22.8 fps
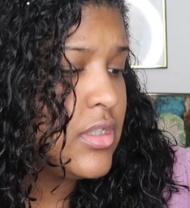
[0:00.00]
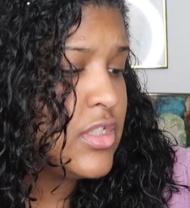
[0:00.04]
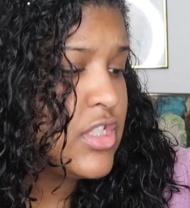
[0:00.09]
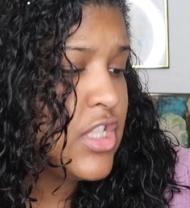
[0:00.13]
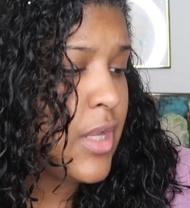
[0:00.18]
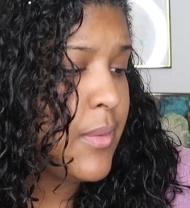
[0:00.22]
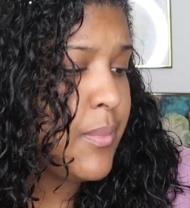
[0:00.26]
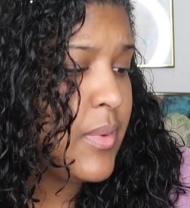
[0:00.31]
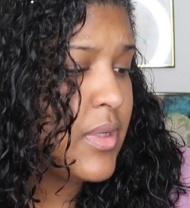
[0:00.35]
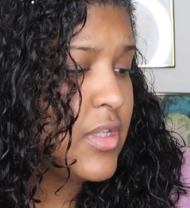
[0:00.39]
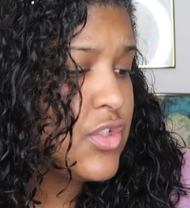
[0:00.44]

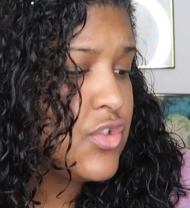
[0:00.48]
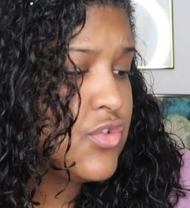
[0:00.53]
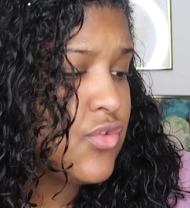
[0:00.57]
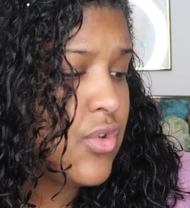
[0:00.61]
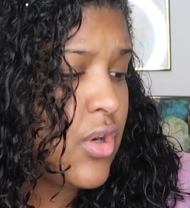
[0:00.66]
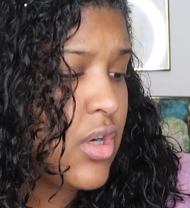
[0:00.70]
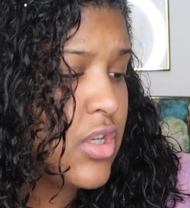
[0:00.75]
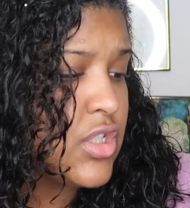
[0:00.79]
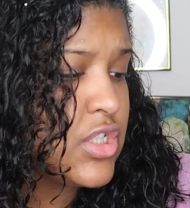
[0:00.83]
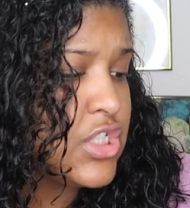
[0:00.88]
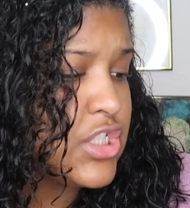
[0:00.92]
shaping,
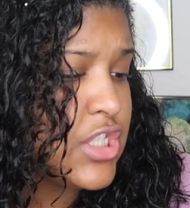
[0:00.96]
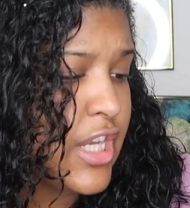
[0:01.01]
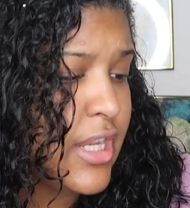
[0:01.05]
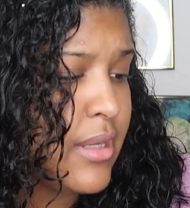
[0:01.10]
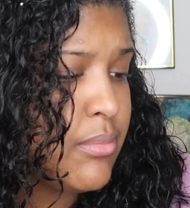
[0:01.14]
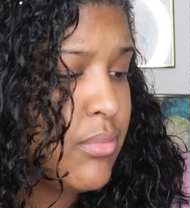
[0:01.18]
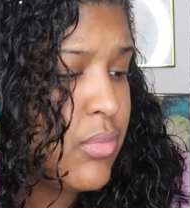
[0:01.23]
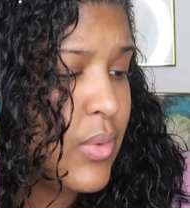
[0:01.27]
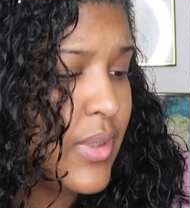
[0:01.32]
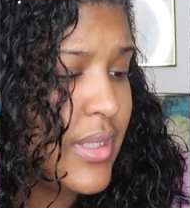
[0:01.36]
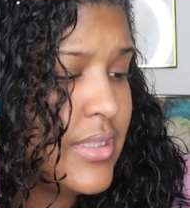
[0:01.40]
strong
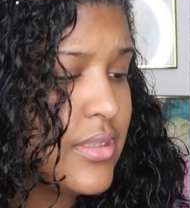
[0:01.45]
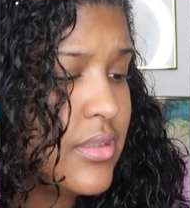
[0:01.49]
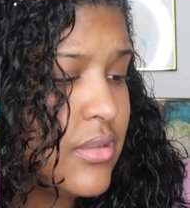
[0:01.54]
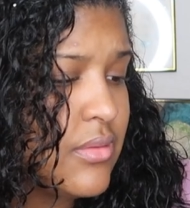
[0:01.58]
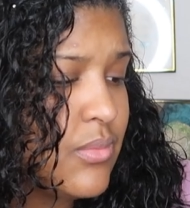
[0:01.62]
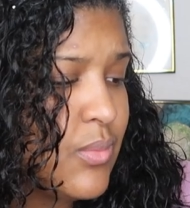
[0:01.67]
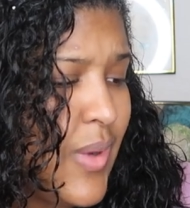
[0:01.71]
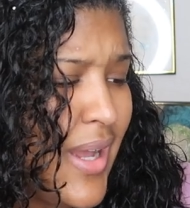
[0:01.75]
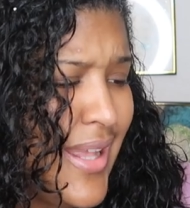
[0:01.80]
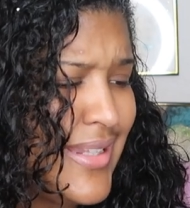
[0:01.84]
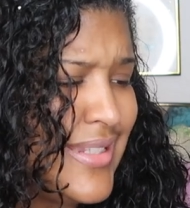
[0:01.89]
shape.
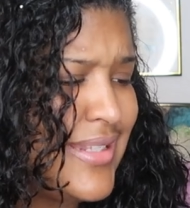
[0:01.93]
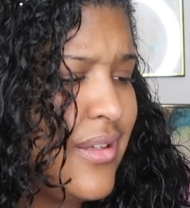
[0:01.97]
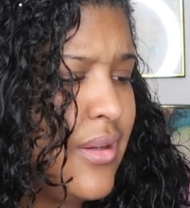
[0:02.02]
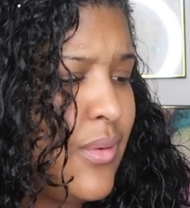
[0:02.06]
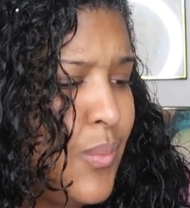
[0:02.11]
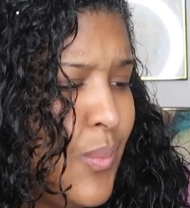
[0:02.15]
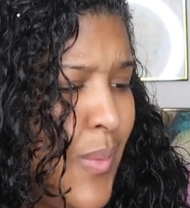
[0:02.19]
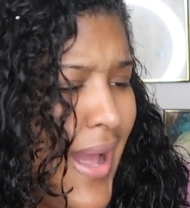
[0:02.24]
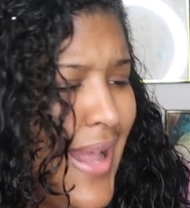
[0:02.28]
What?